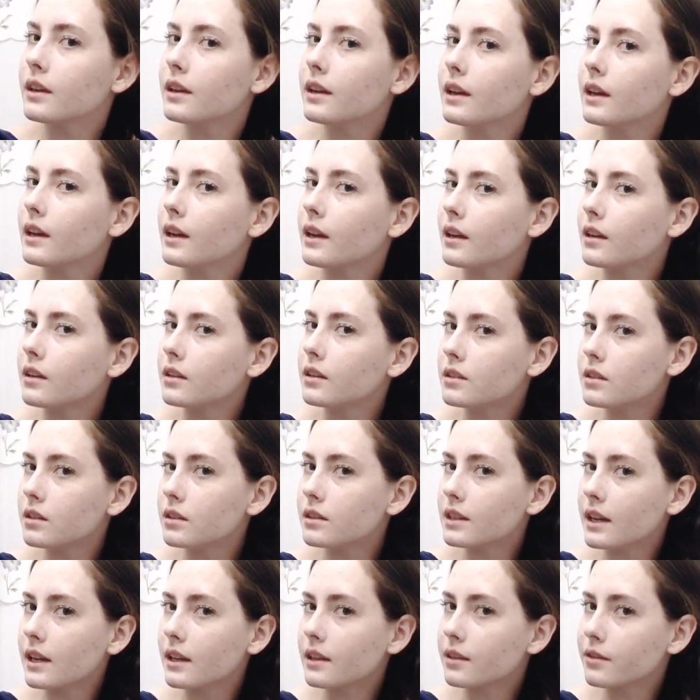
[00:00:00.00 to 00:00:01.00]
and
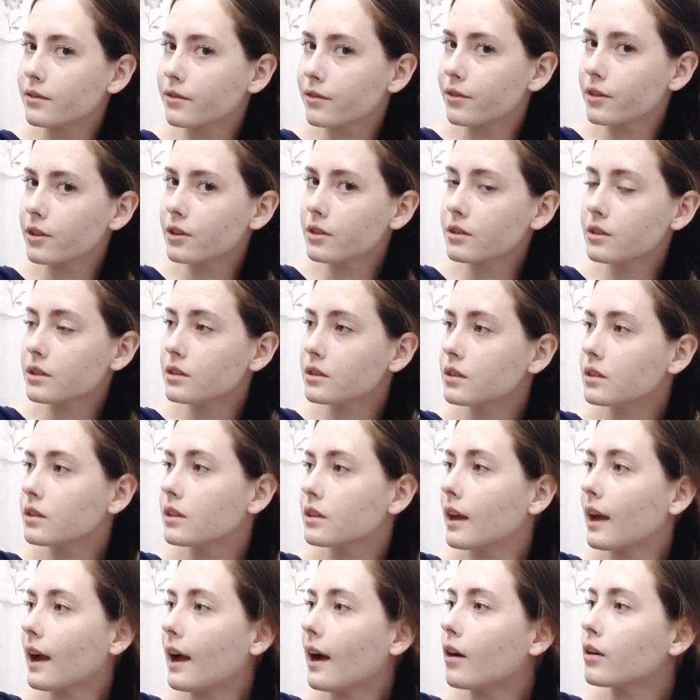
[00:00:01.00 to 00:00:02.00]
take the first
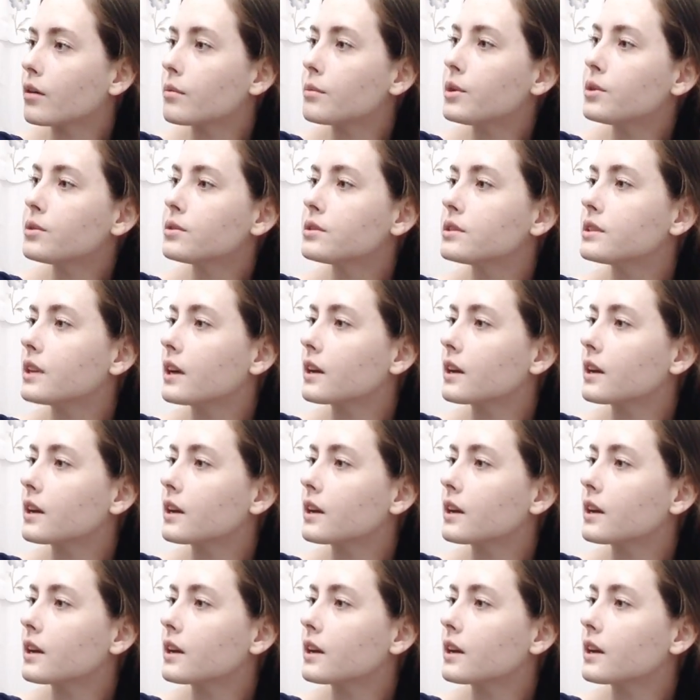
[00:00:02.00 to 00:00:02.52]
outermost